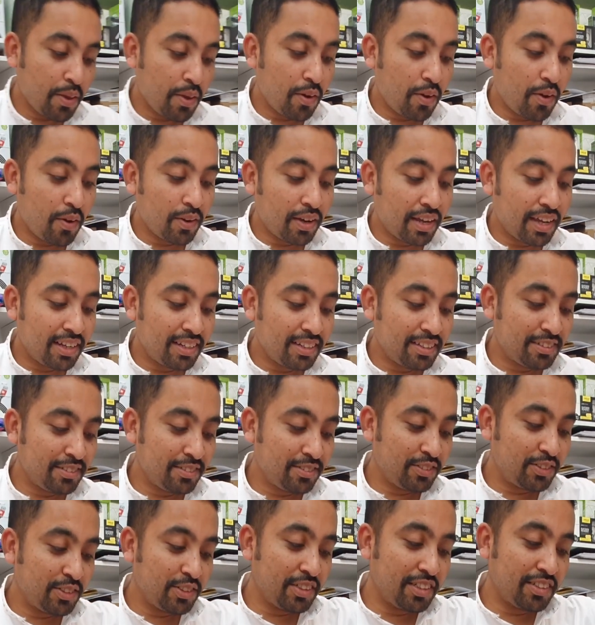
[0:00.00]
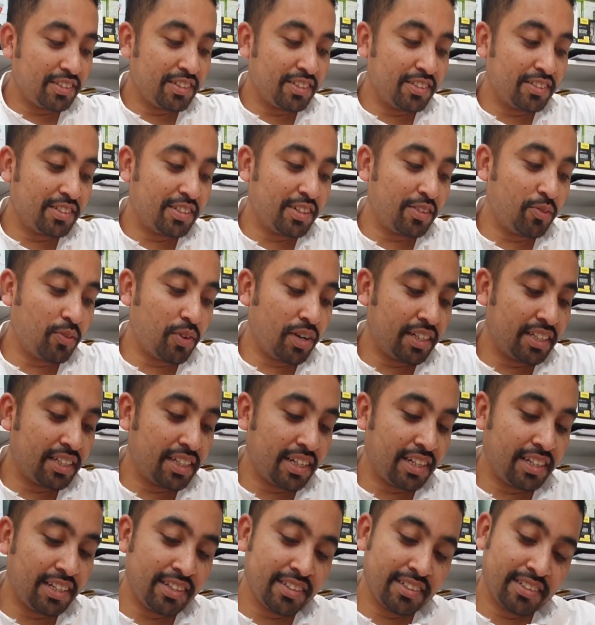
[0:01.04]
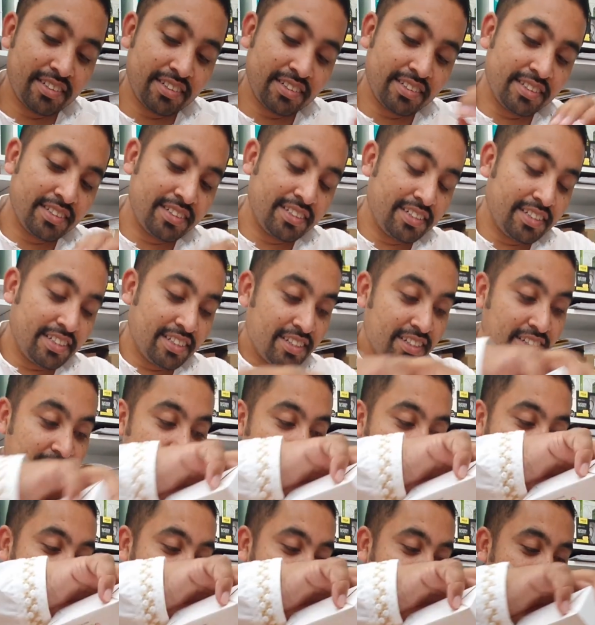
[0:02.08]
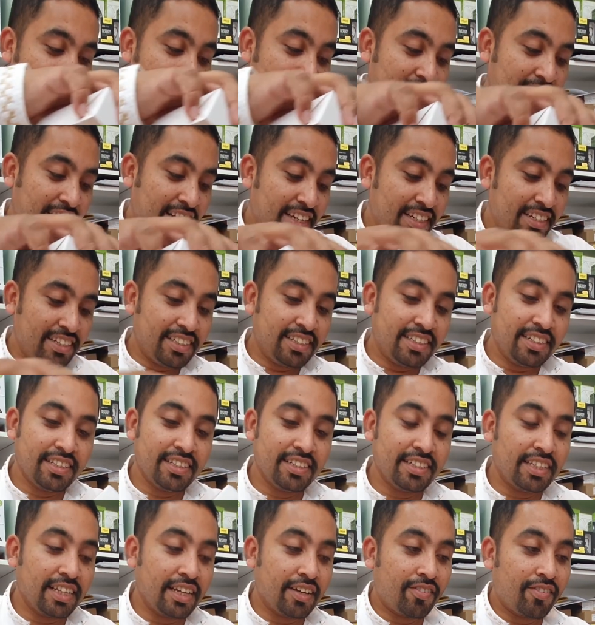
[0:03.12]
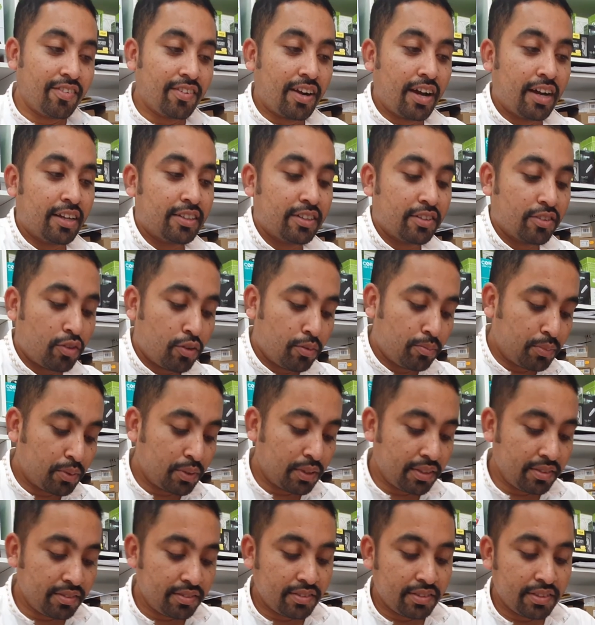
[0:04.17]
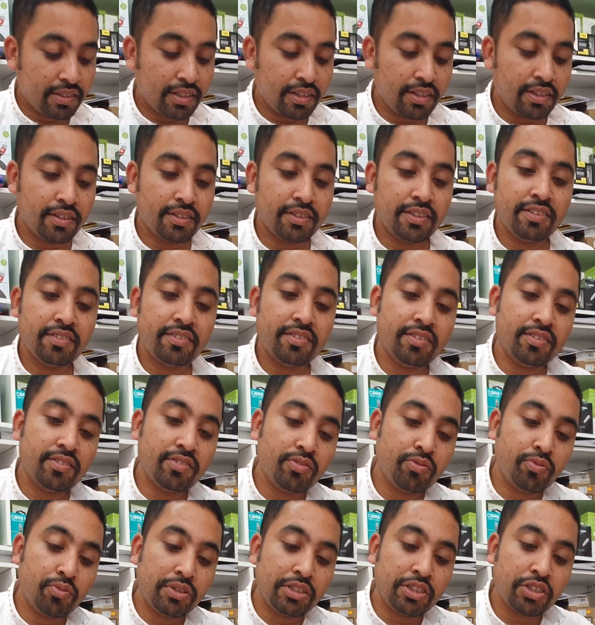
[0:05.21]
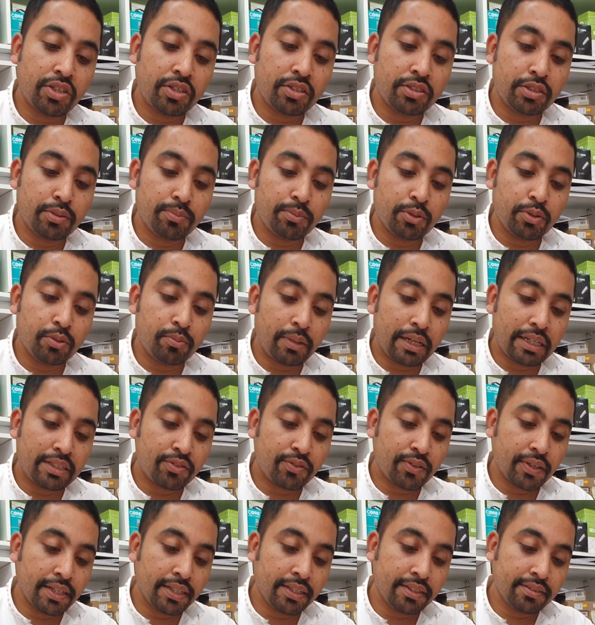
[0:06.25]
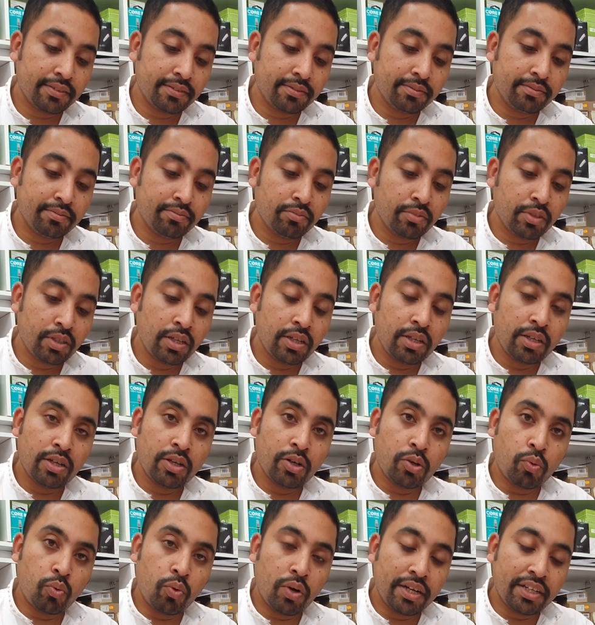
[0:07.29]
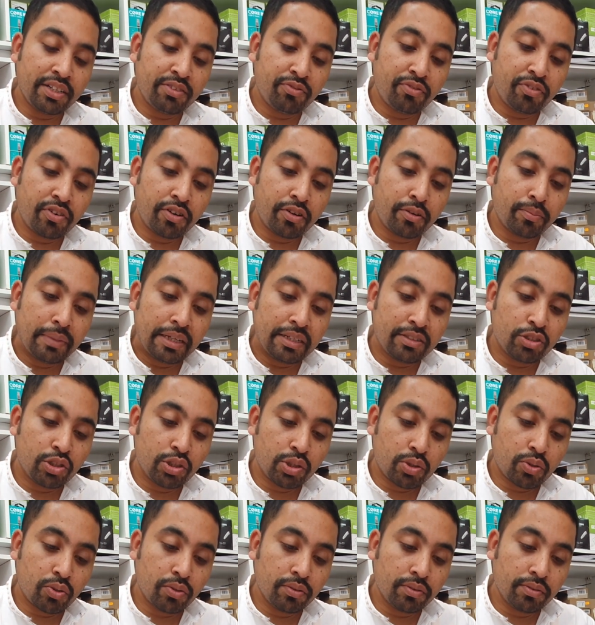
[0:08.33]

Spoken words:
Okay, so this is the white color, and there are other components. This is rechargeable battery, quite firm and strong